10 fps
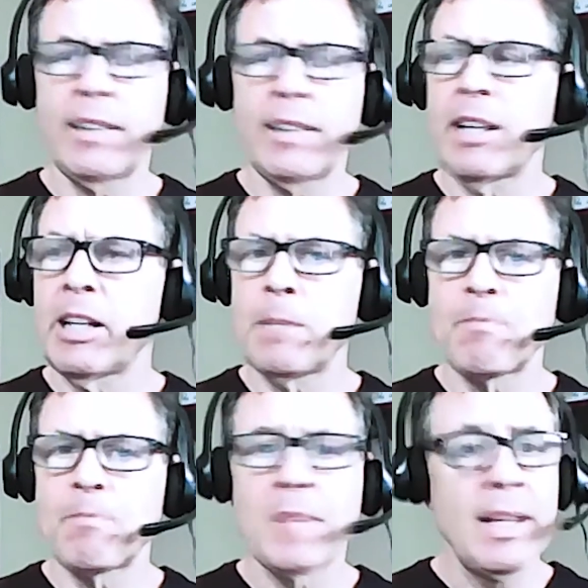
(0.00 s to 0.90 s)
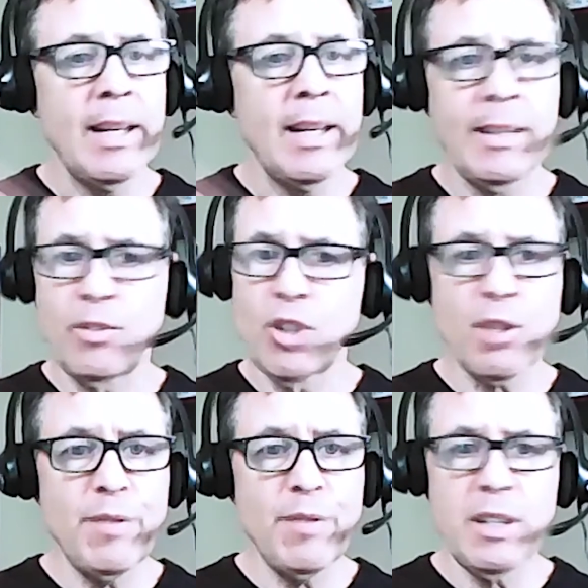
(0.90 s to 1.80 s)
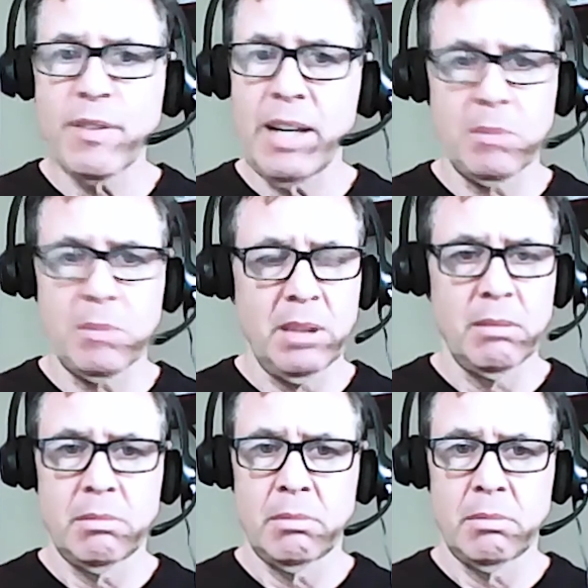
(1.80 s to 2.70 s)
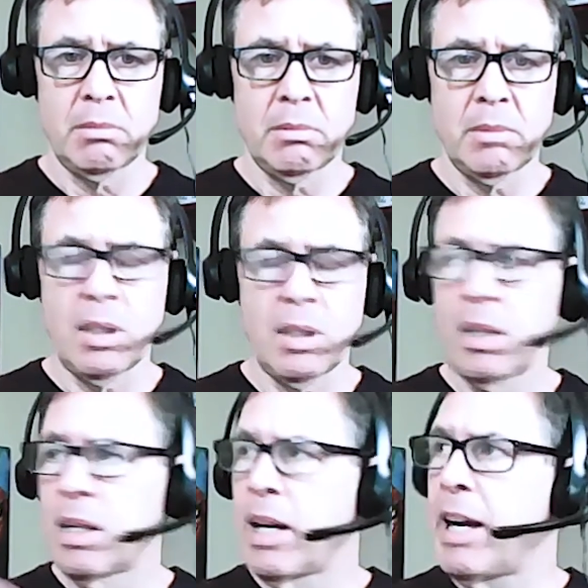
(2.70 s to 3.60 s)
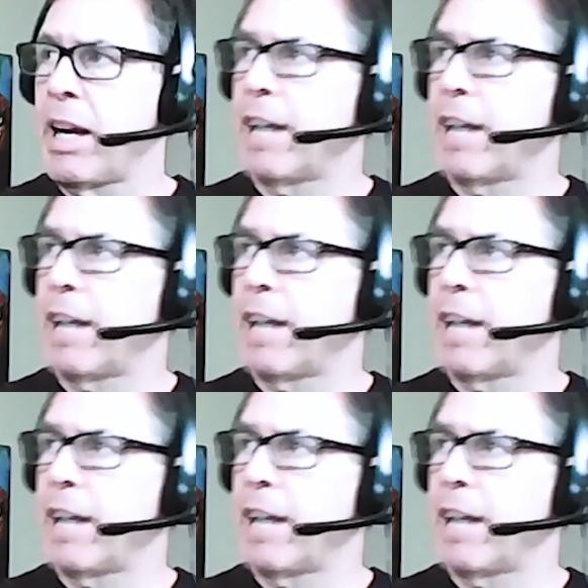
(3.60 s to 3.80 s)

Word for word: um, just to feed his family and